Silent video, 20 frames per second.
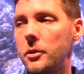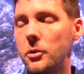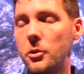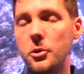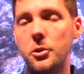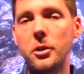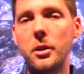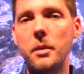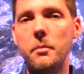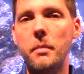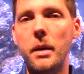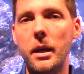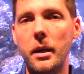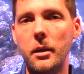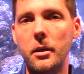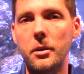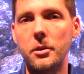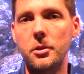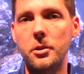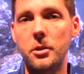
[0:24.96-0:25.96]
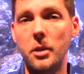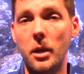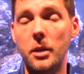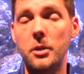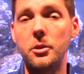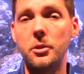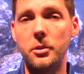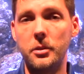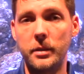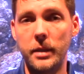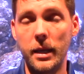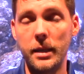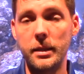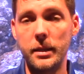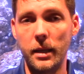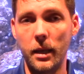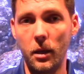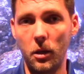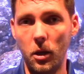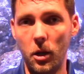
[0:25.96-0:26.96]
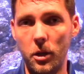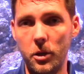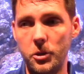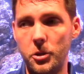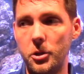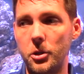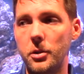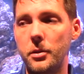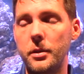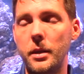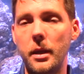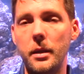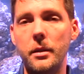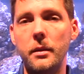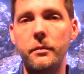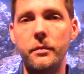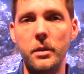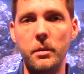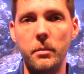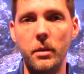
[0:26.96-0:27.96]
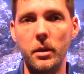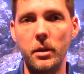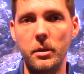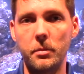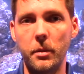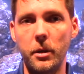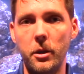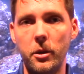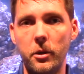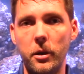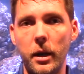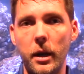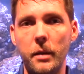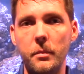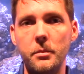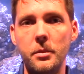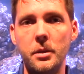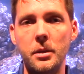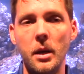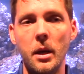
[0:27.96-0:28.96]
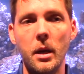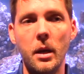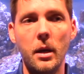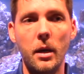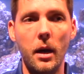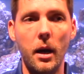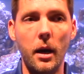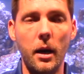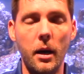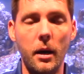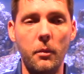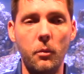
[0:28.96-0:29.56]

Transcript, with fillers: Usually males uh, tend to get larger than the female spider crabs, uh,